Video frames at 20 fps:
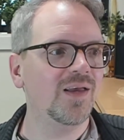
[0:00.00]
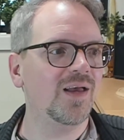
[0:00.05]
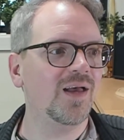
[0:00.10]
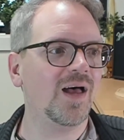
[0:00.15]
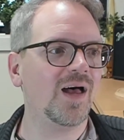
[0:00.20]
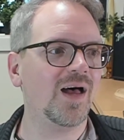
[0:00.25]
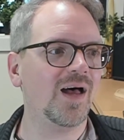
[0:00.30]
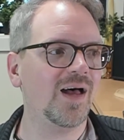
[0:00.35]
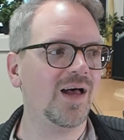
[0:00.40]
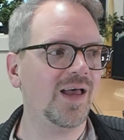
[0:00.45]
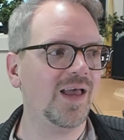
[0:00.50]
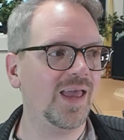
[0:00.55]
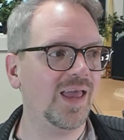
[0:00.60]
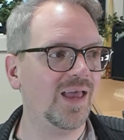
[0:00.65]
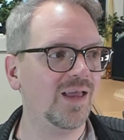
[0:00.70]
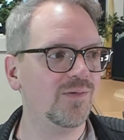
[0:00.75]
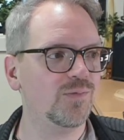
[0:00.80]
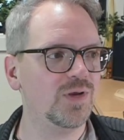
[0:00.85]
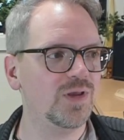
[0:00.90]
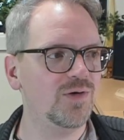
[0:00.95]

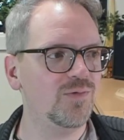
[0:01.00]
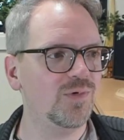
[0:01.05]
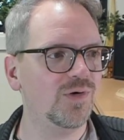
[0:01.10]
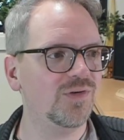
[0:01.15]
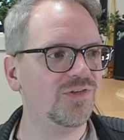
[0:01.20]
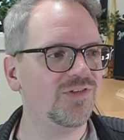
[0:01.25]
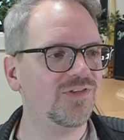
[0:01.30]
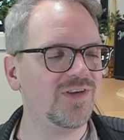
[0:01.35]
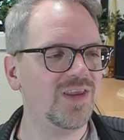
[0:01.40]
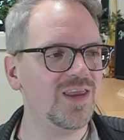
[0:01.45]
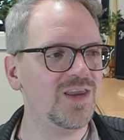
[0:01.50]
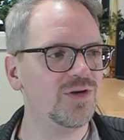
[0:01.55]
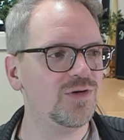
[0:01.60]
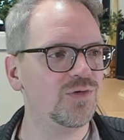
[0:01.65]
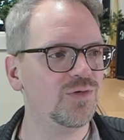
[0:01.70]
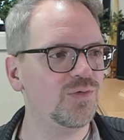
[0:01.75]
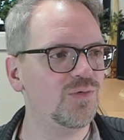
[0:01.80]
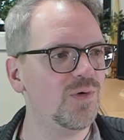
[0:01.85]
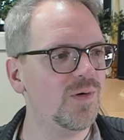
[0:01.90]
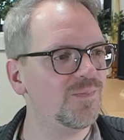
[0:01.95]
And we will see
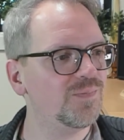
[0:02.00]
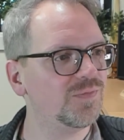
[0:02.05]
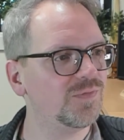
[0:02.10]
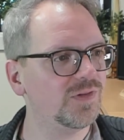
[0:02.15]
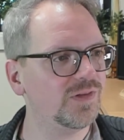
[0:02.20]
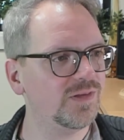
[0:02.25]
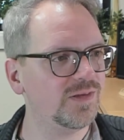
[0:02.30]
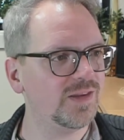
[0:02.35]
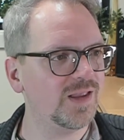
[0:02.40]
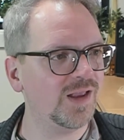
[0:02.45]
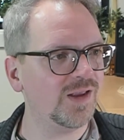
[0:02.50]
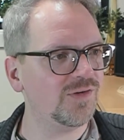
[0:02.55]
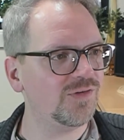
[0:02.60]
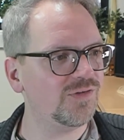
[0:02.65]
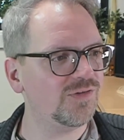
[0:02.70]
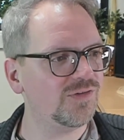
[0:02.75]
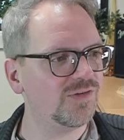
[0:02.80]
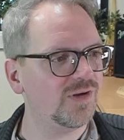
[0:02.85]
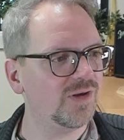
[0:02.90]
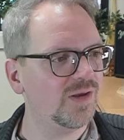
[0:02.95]
you
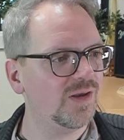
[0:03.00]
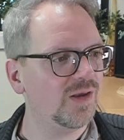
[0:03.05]
next,